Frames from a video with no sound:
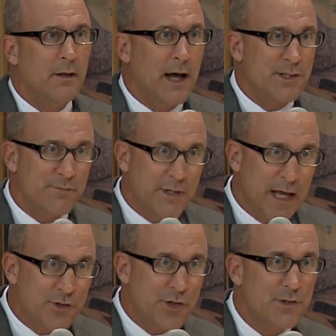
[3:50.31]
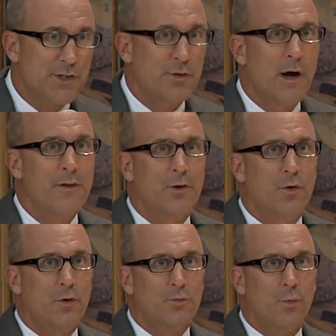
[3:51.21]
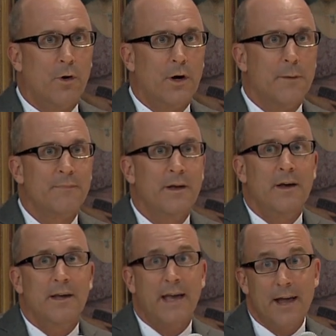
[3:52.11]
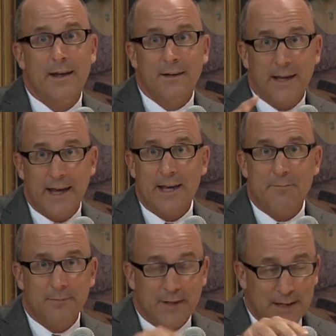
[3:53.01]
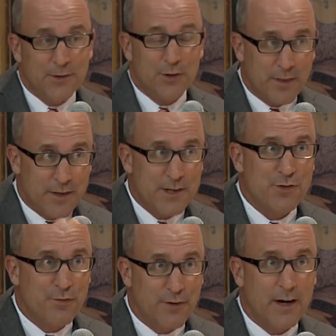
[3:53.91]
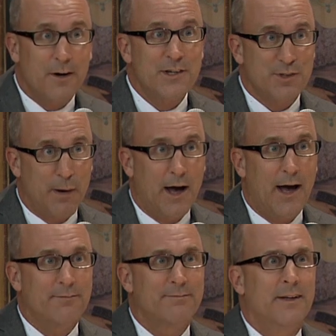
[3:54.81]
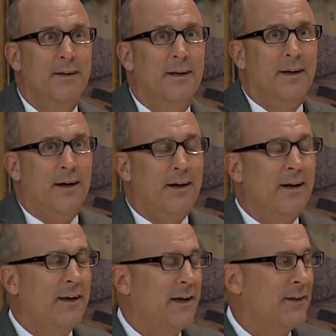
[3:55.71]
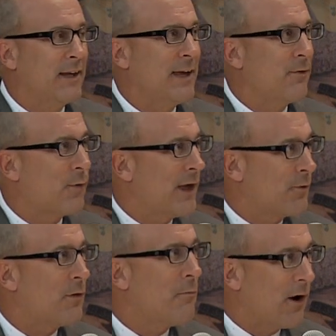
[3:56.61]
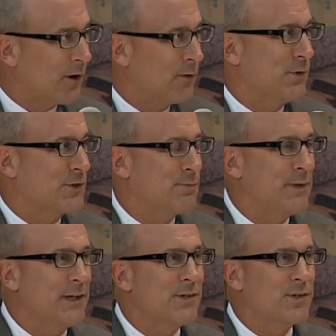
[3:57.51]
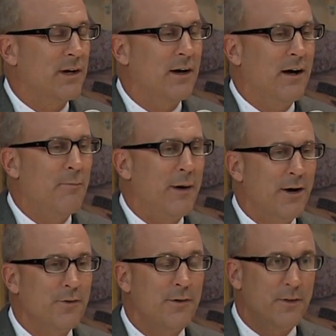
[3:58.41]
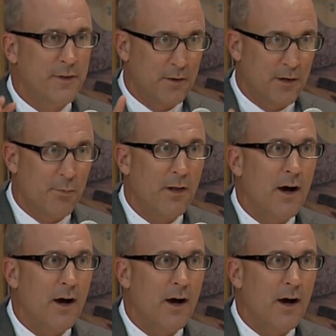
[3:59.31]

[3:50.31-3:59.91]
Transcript: Lots of tensions surrounding the Cold War. Kennan came into this very spot uh, and gave a rather remarkable speech about the liberal